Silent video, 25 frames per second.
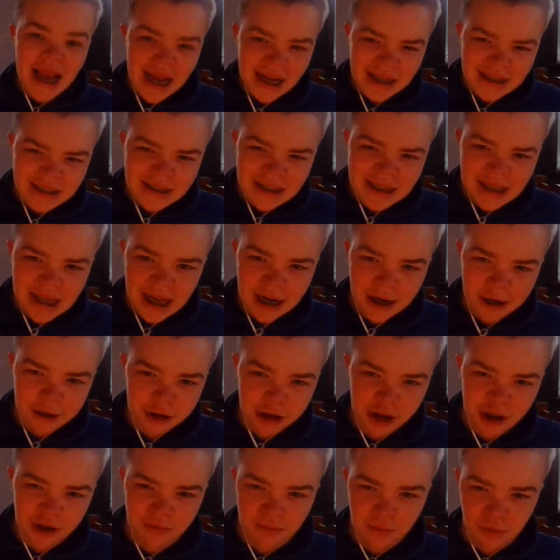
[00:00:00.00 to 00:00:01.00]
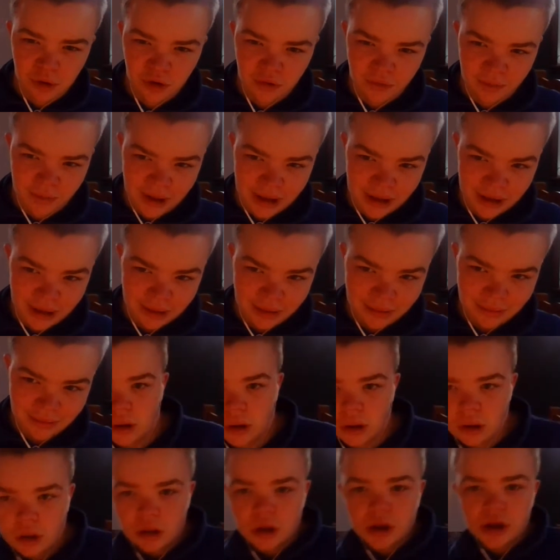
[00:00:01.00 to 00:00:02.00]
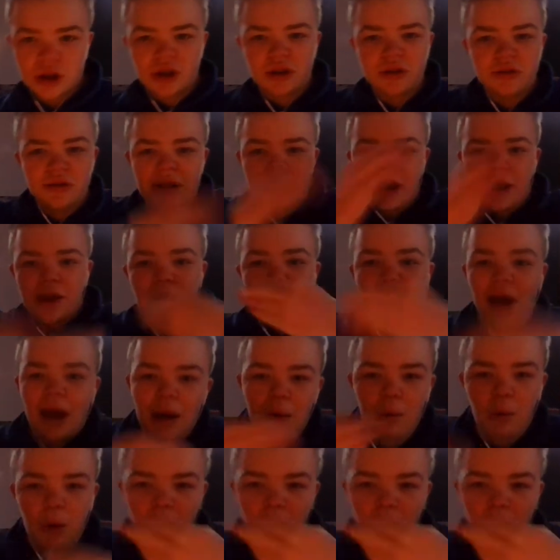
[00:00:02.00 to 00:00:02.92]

It's the energy of movement. So say you kind of